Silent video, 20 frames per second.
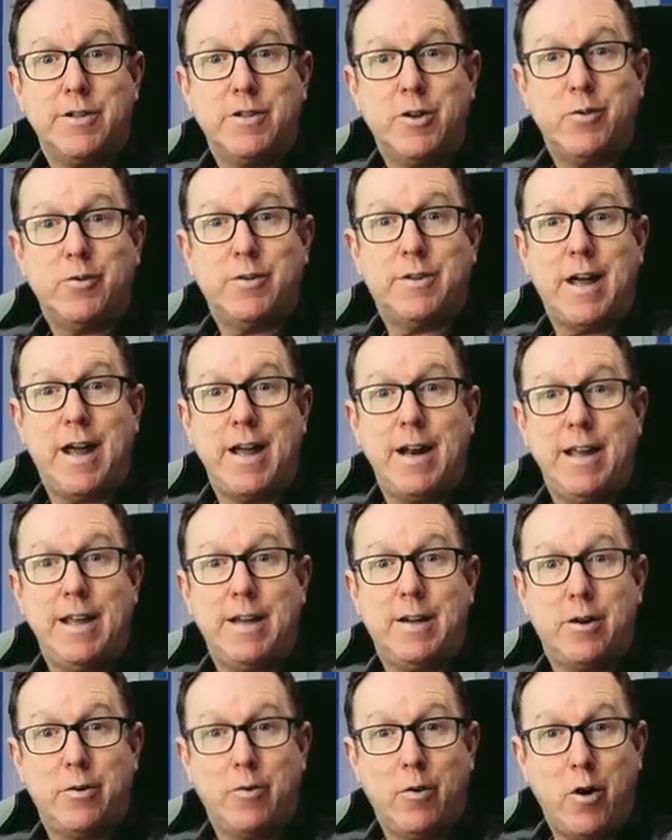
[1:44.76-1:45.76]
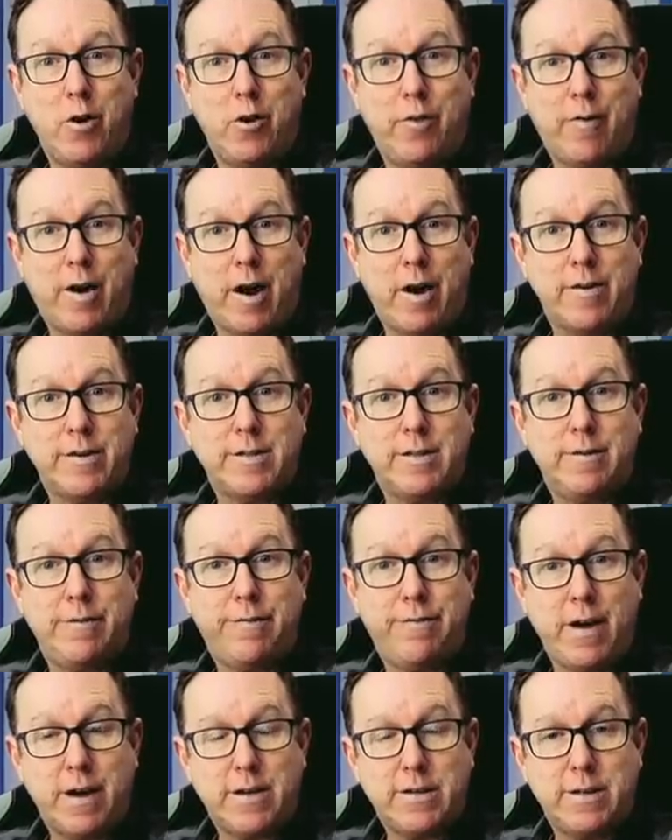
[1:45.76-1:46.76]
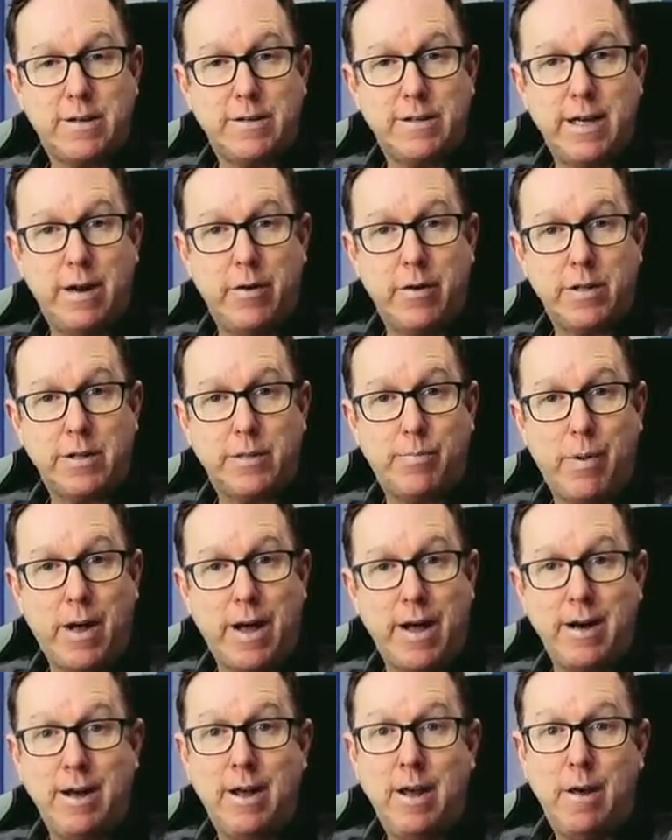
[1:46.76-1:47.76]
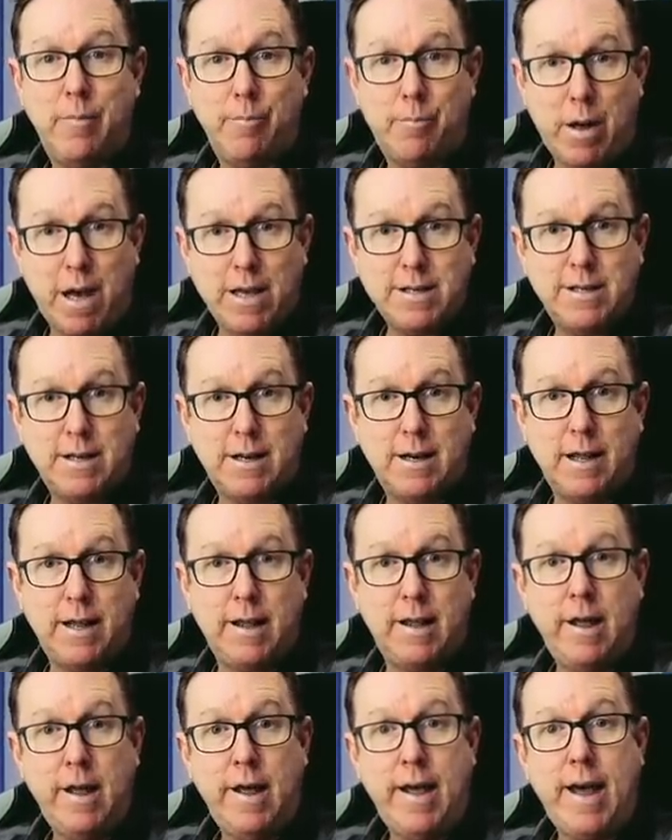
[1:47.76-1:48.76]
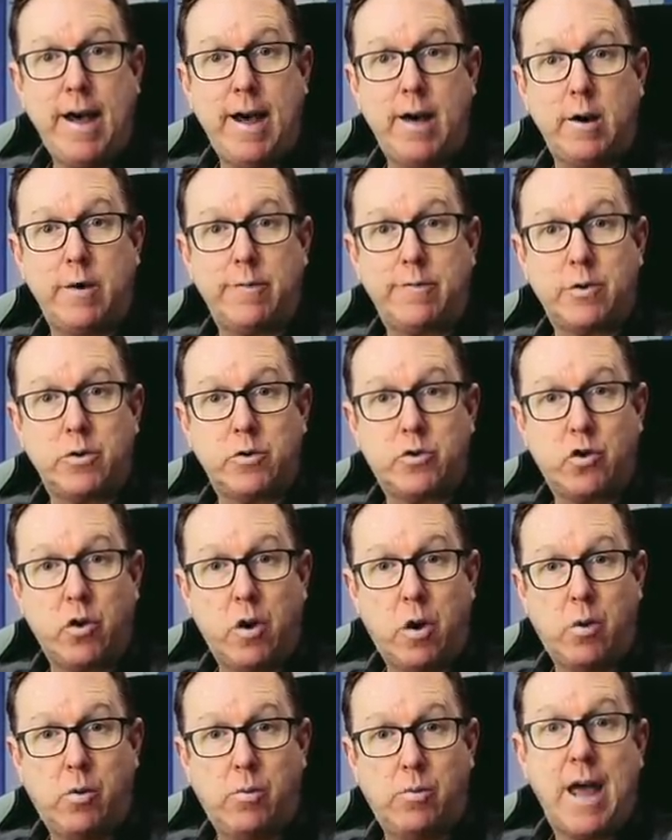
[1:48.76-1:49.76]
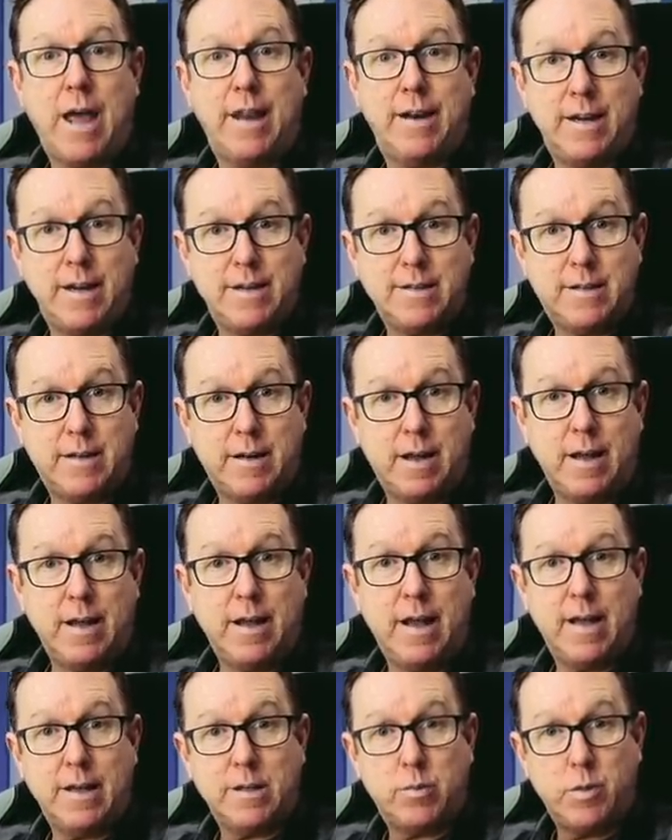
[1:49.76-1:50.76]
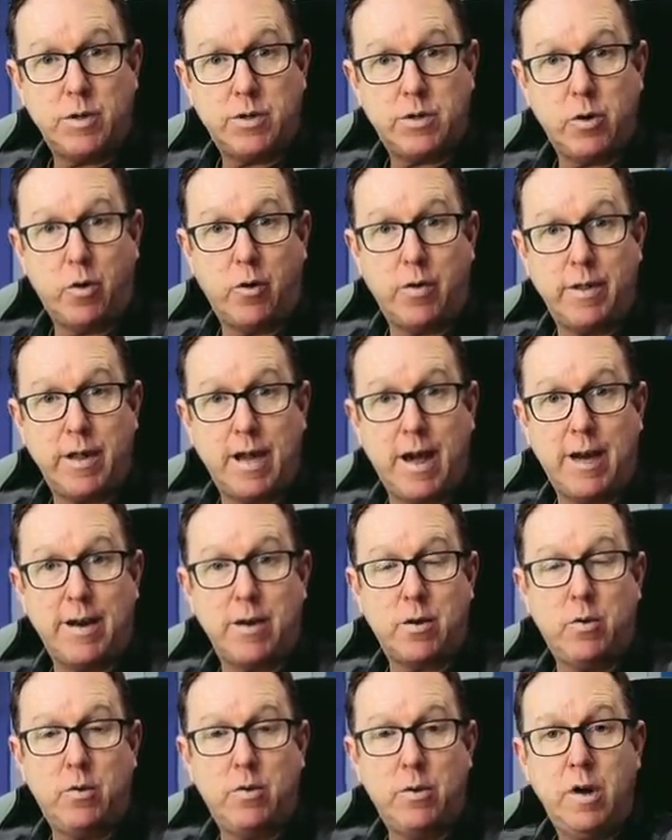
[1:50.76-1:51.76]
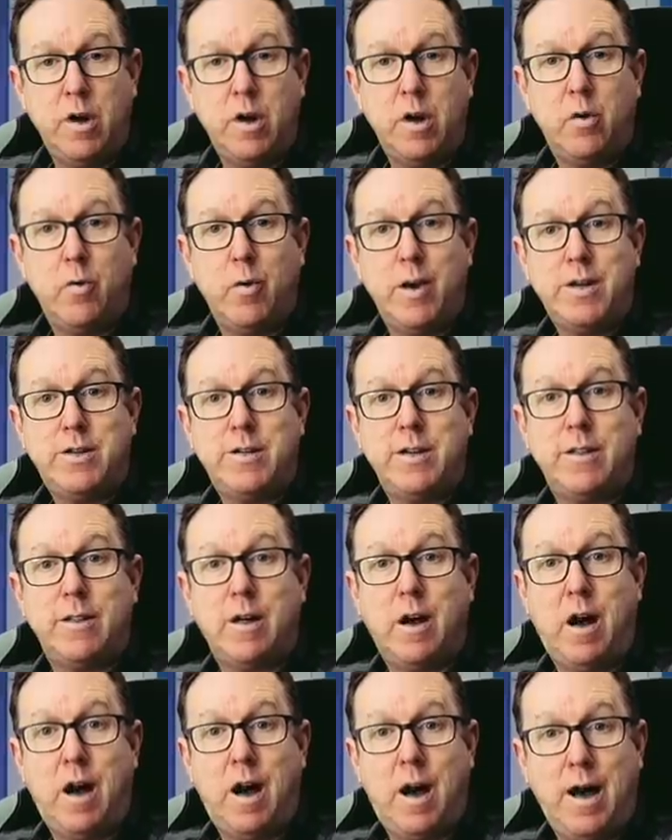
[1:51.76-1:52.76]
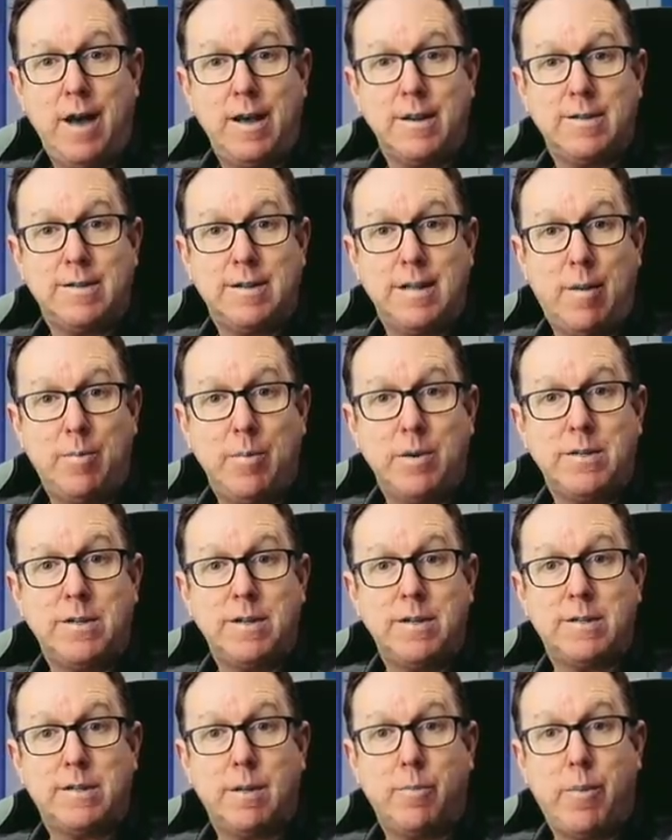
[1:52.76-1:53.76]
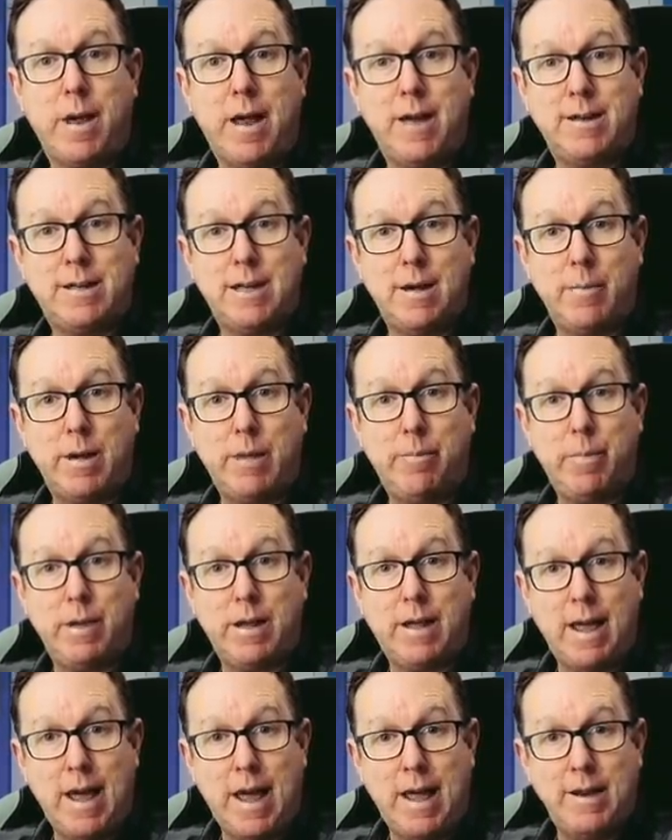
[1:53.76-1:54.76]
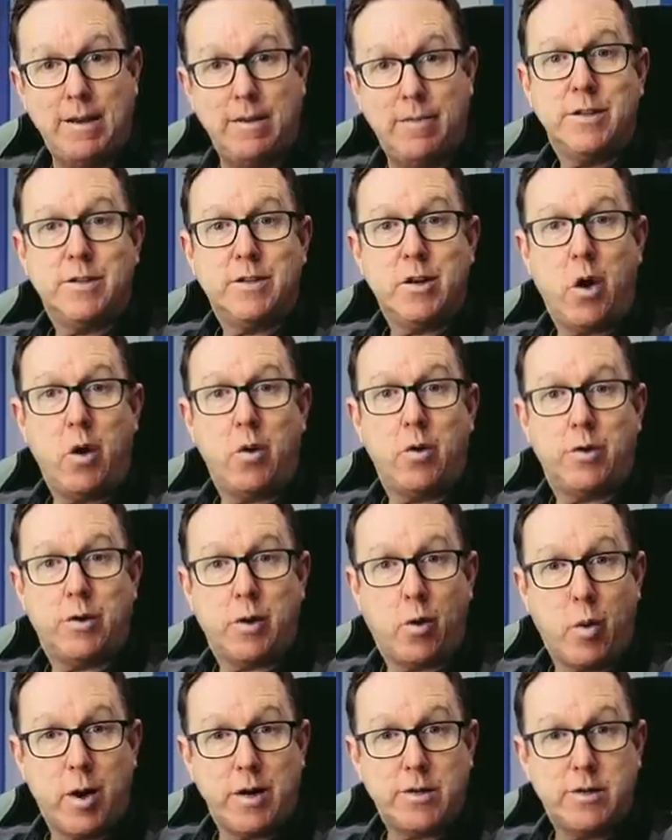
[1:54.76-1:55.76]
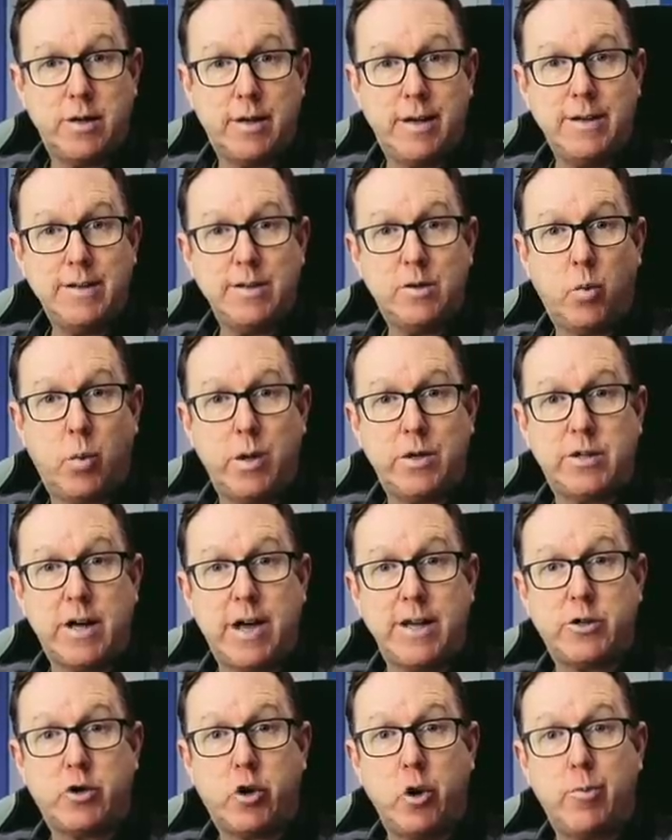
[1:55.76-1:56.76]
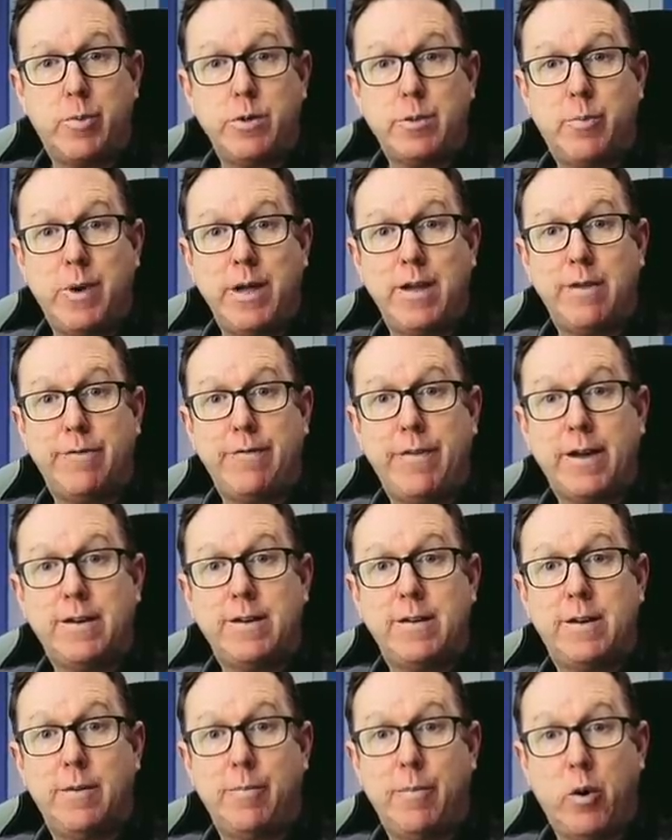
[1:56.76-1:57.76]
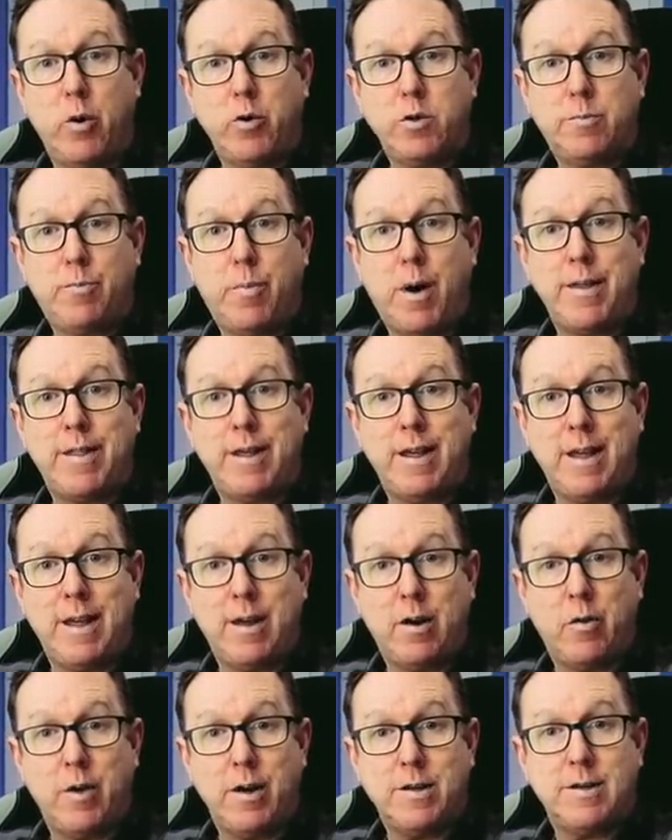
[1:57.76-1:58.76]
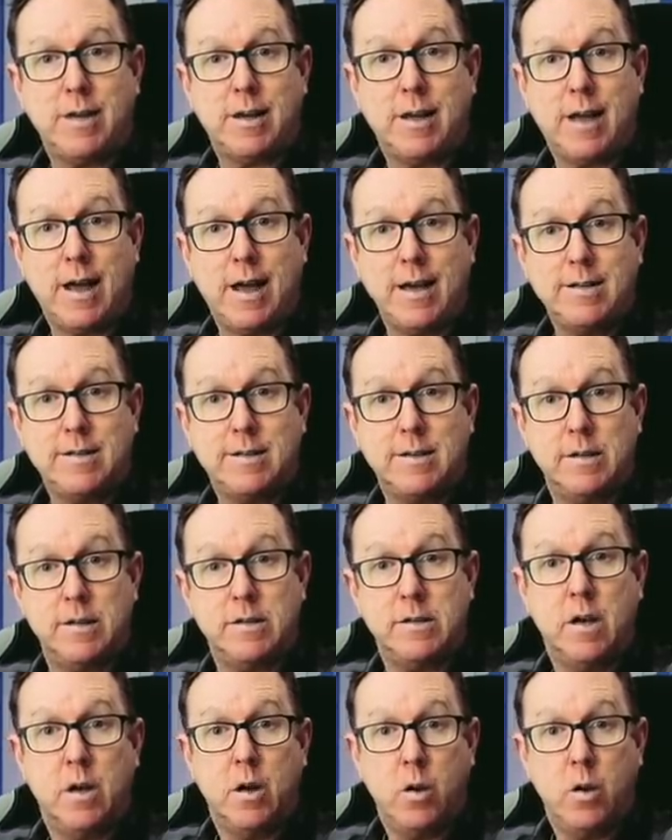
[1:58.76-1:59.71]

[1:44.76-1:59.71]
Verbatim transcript: So daily coronavirus infections here in Spain basically out of control. And yesterday, as we saw in the article, reaching the highest number since the pandemic began. So, the question is which age group is being affected the most by the increase in cases?